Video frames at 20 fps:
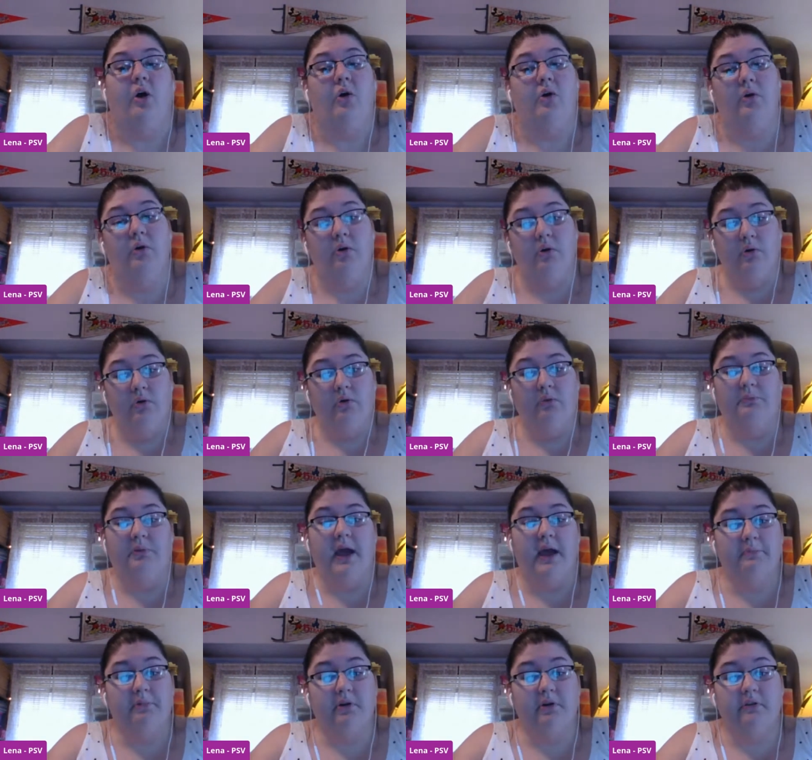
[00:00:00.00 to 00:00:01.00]
Oh,
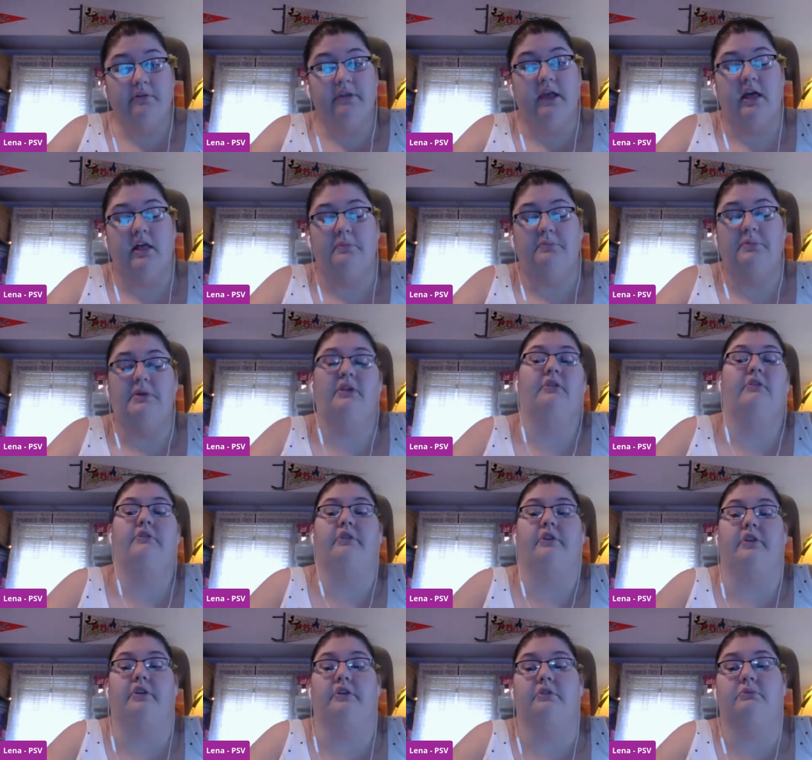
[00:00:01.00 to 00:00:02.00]
peppers and jalapenos
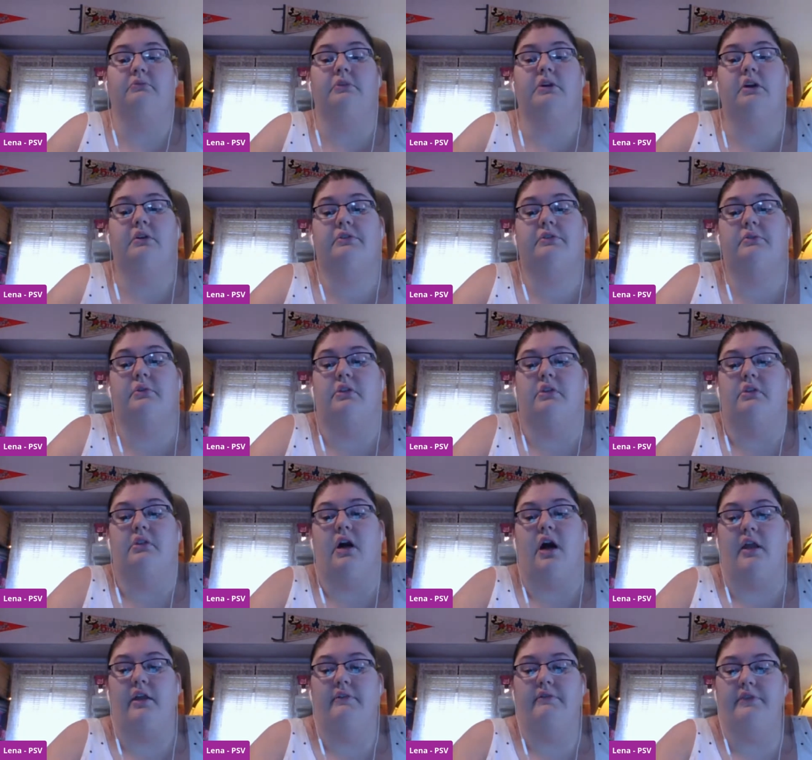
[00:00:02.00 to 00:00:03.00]
are a good one. We go through a
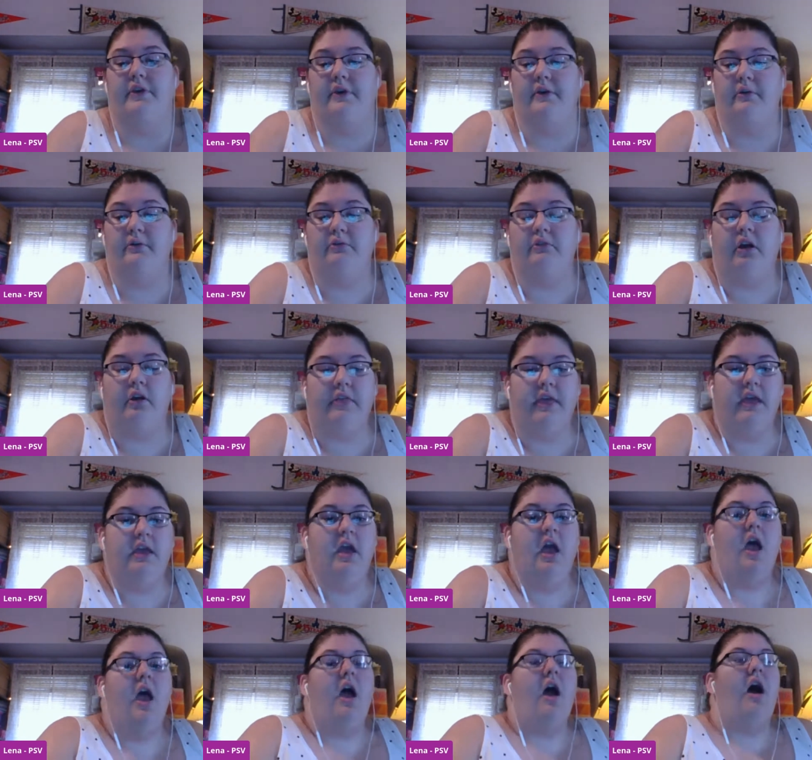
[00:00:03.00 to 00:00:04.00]
lot of those. Are they
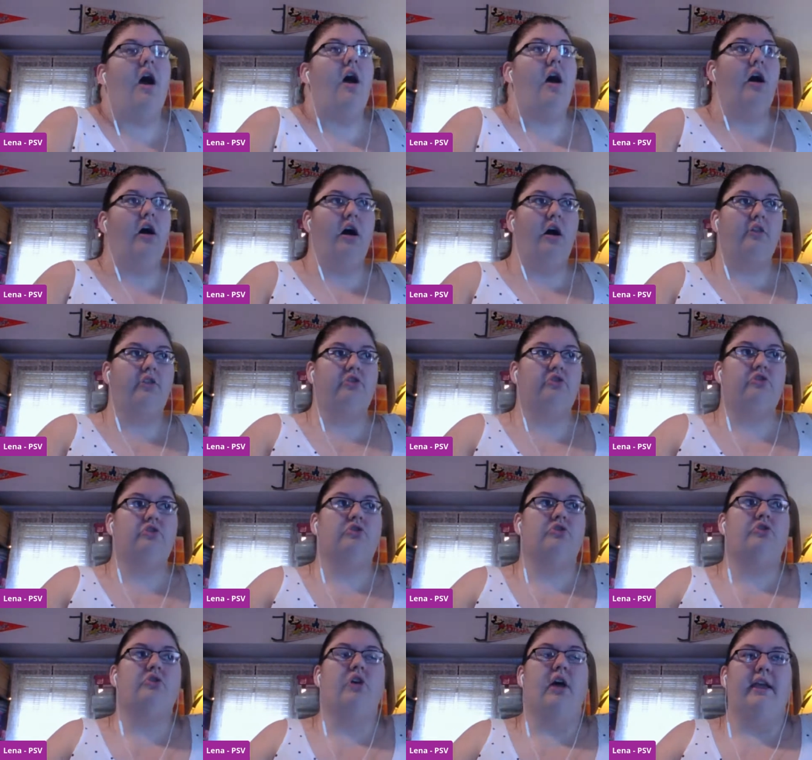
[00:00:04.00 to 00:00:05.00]
uh,
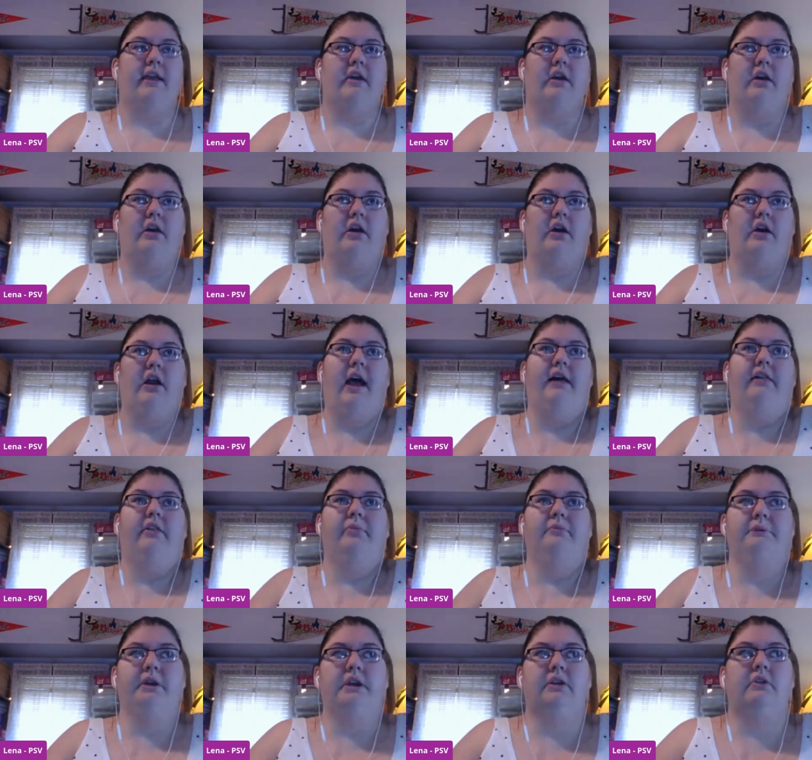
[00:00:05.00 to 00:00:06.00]
like are
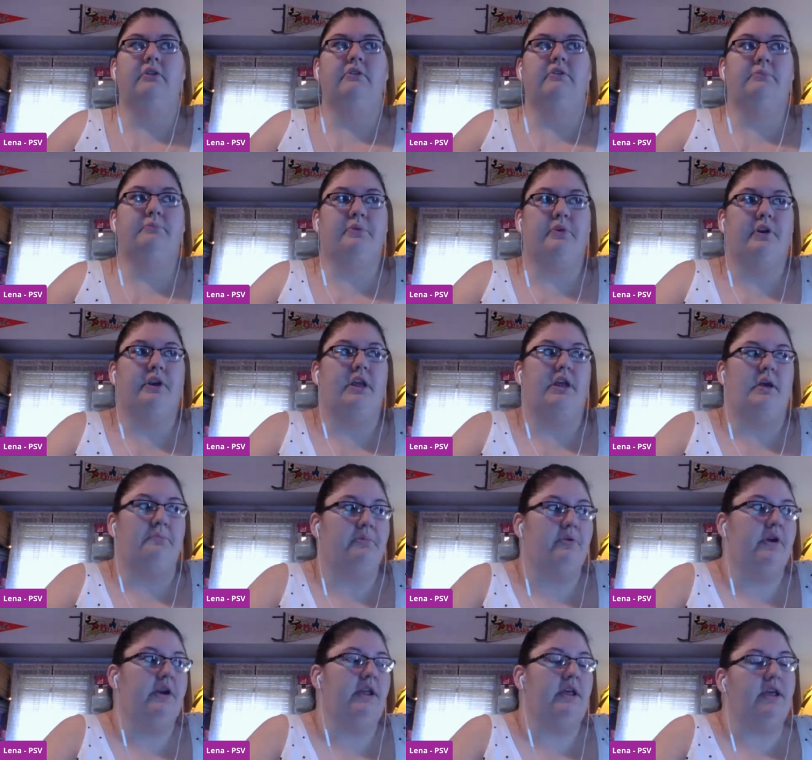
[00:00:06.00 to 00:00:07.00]
jalapenos
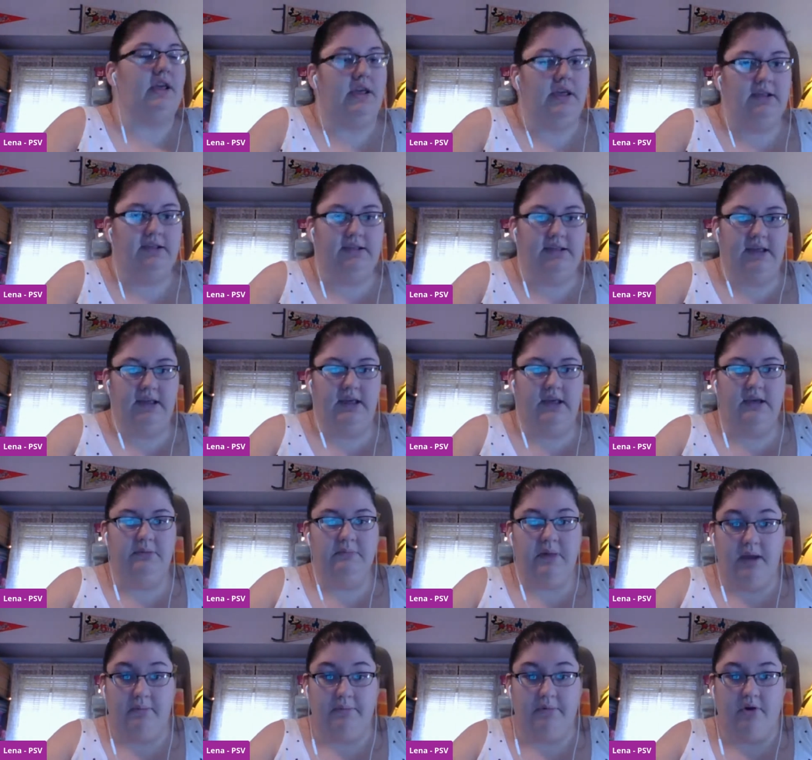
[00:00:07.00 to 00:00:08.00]
pretty easy
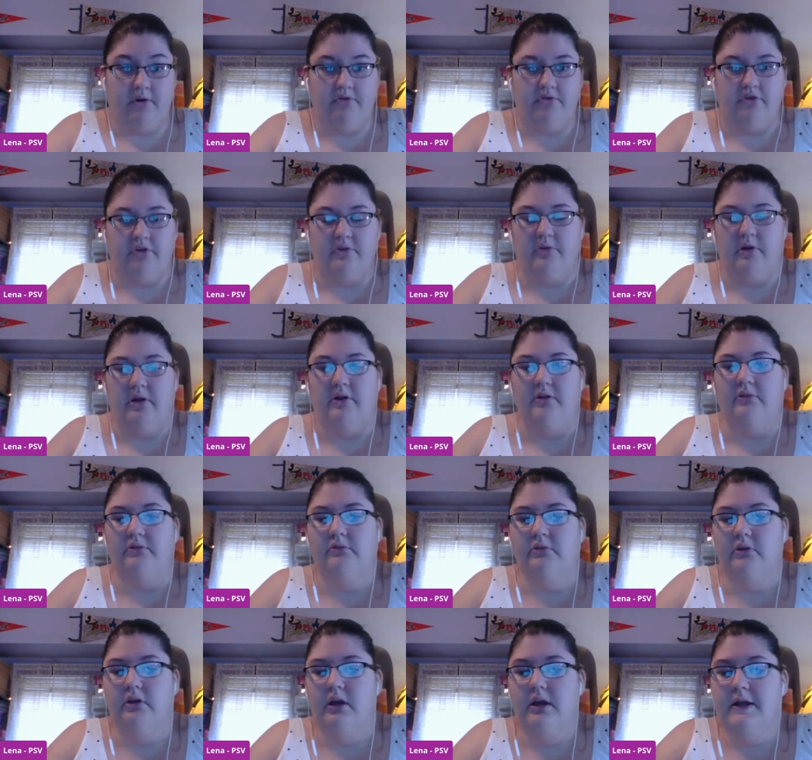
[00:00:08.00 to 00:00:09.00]
pepper to
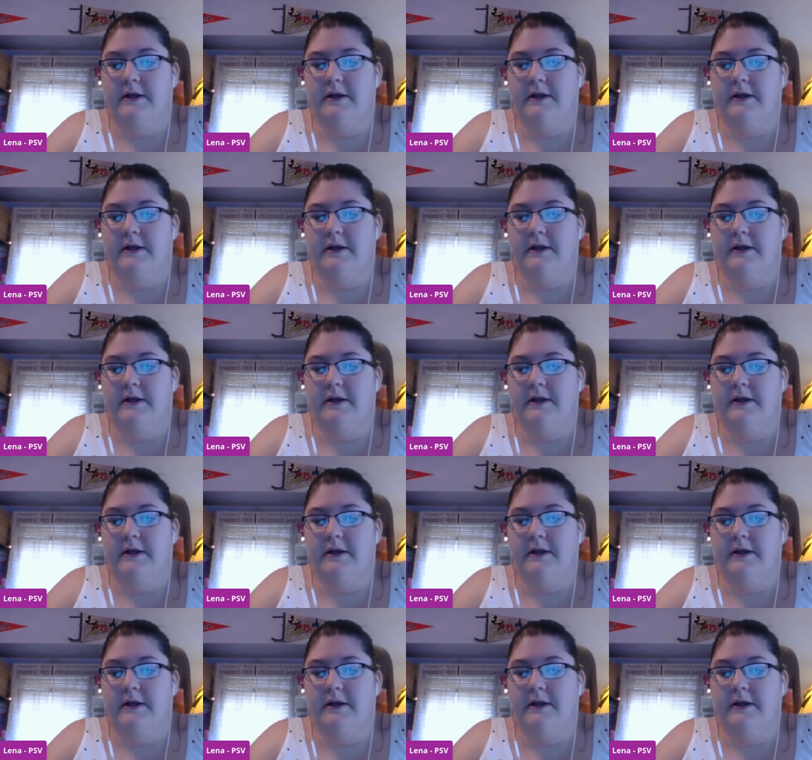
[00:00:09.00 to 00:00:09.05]
grow?